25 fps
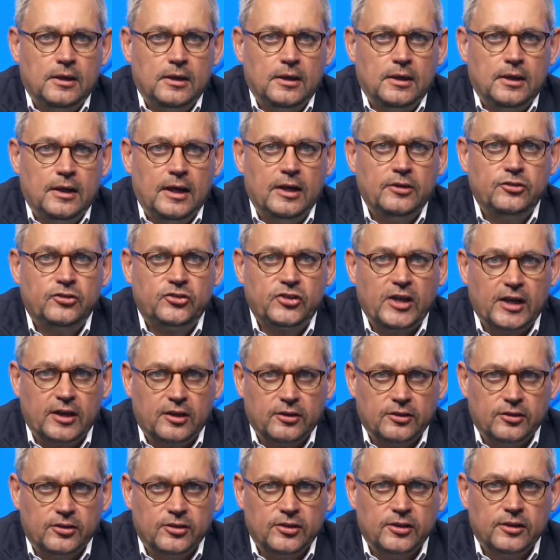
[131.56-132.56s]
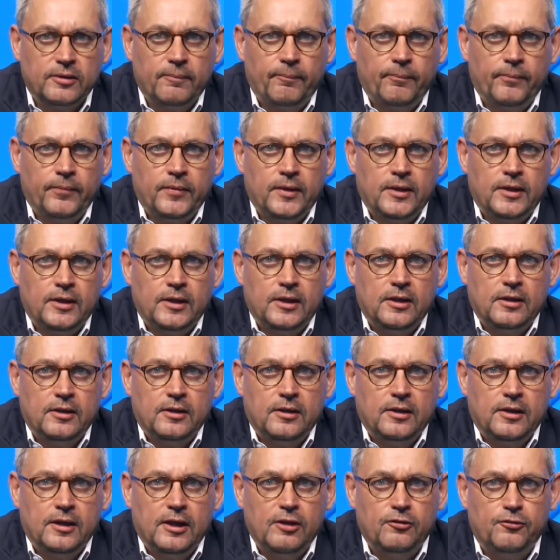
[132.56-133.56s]
And second,
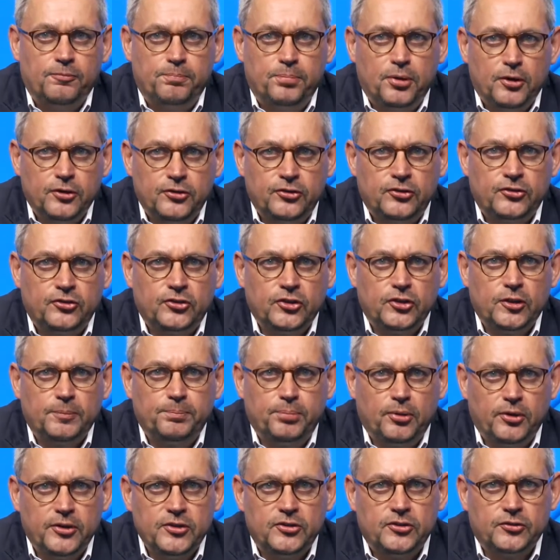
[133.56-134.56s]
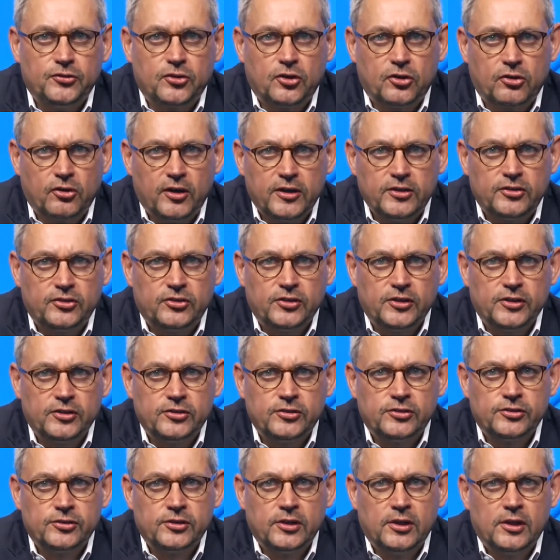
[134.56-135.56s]
if pushed to the point of
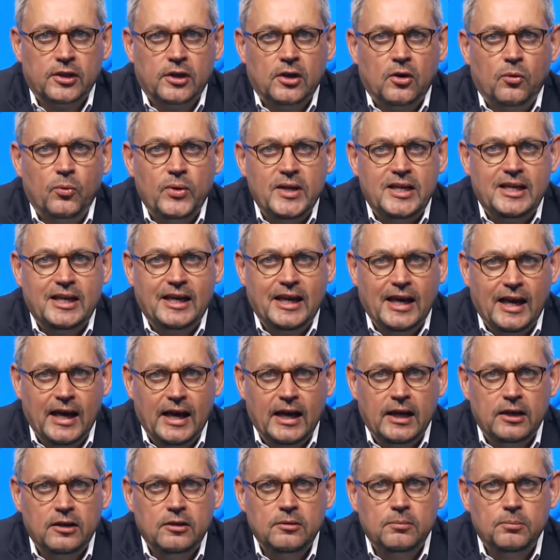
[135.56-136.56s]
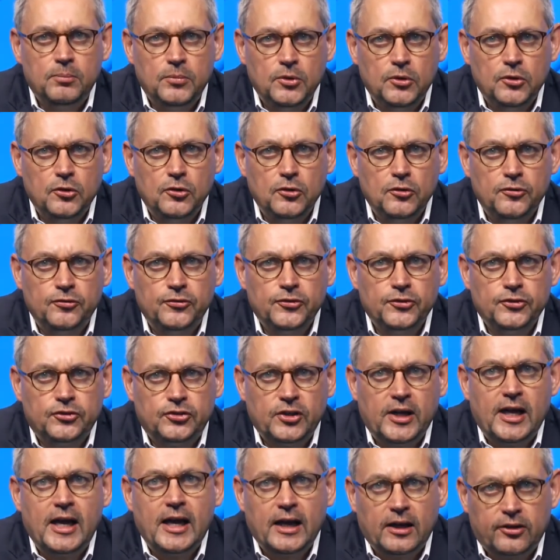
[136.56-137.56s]
crisis, we can move
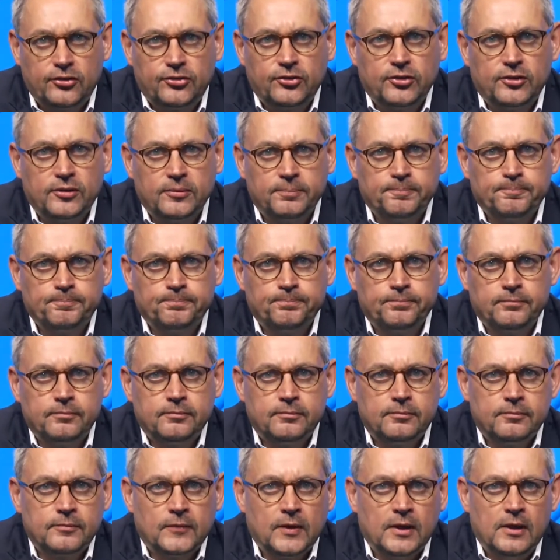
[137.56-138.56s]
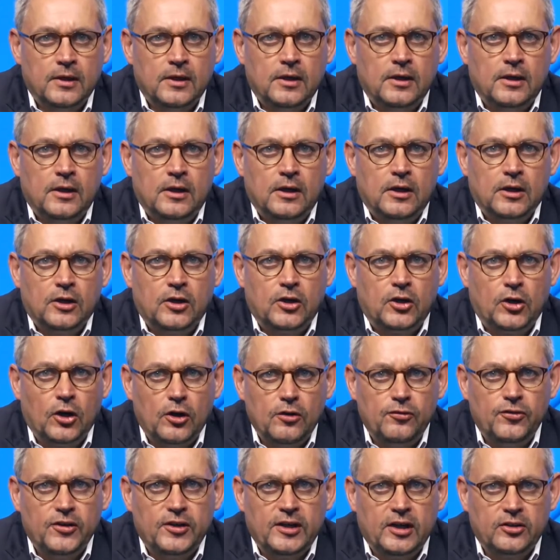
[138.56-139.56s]
to action.
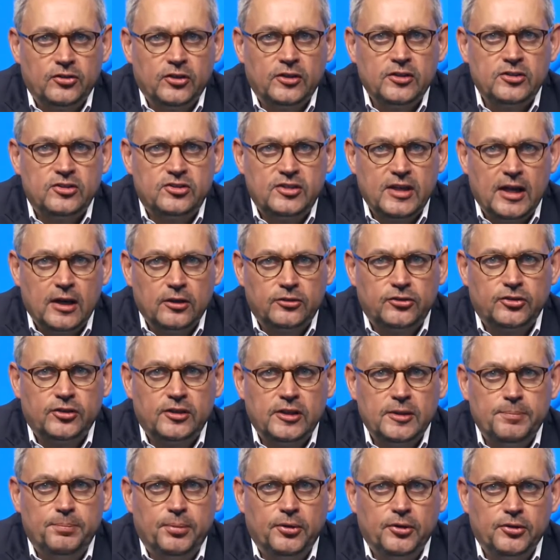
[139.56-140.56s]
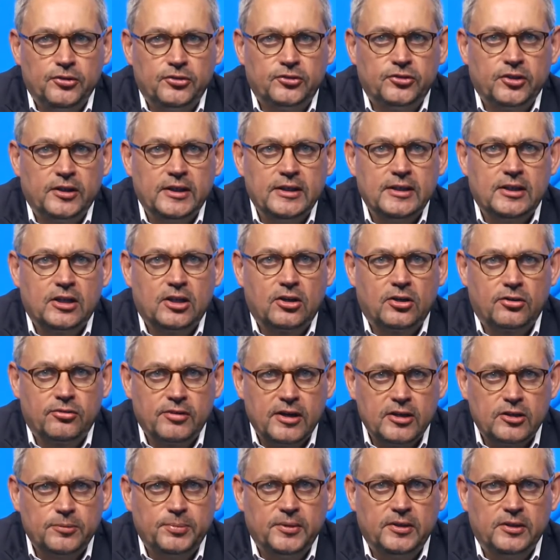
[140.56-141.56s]
COVID has undoubtedly pushed an
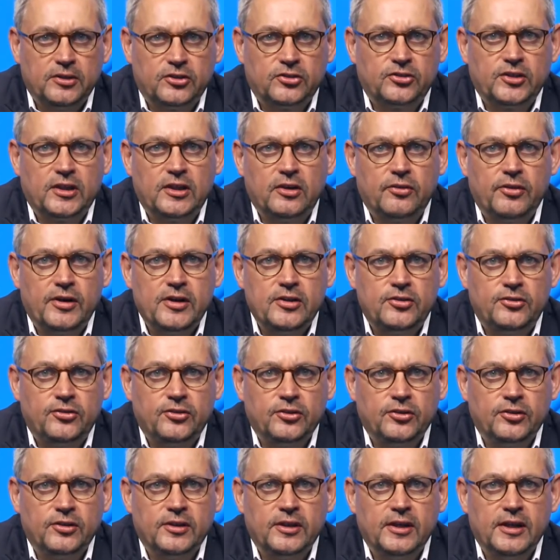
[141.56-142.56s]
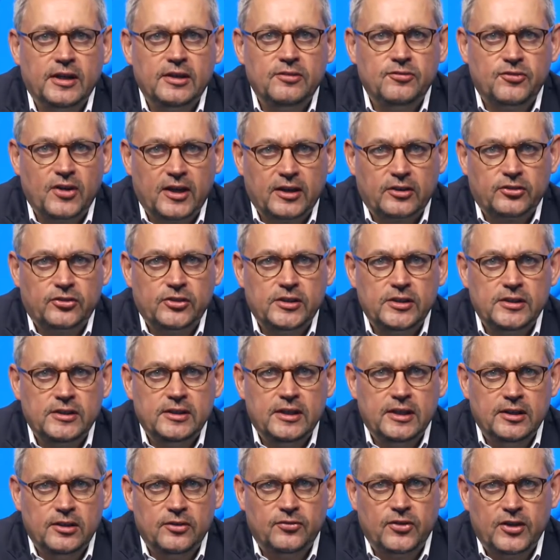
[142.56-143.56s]
incredible acceleration in vaccine
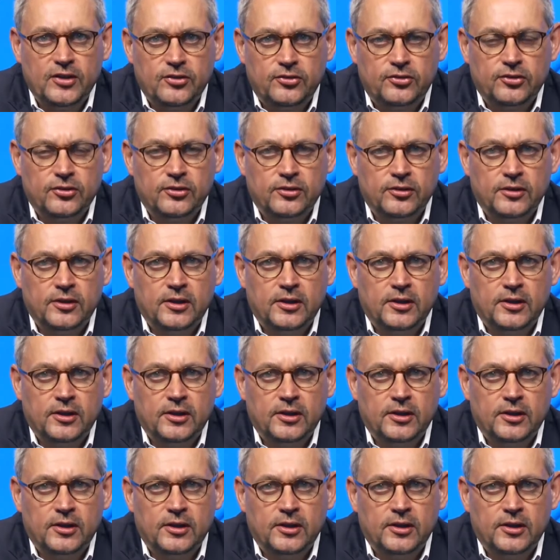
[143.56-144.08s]
innovation,